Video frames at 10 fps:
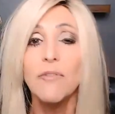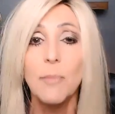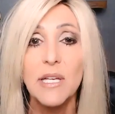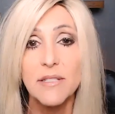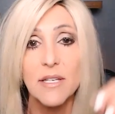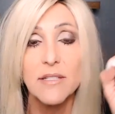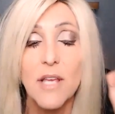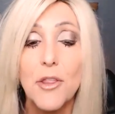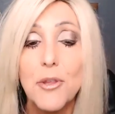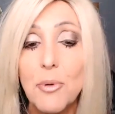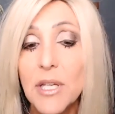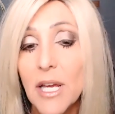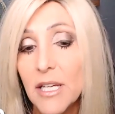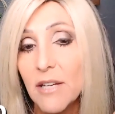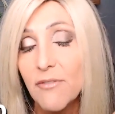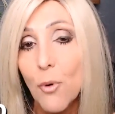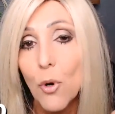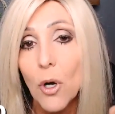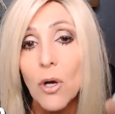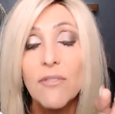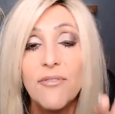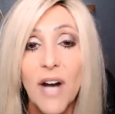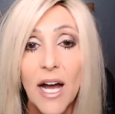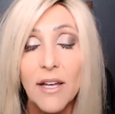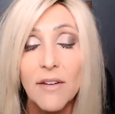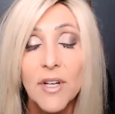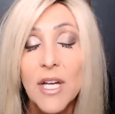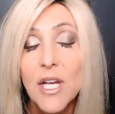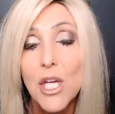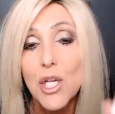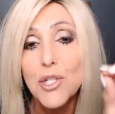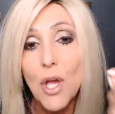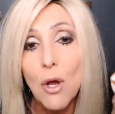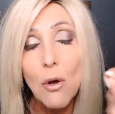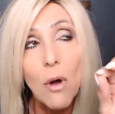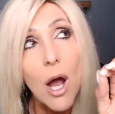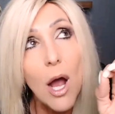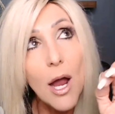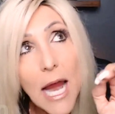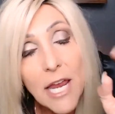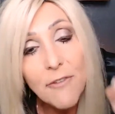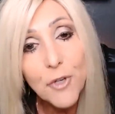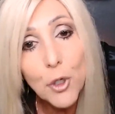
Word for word: of Mesa, is at three ninety-four five. So if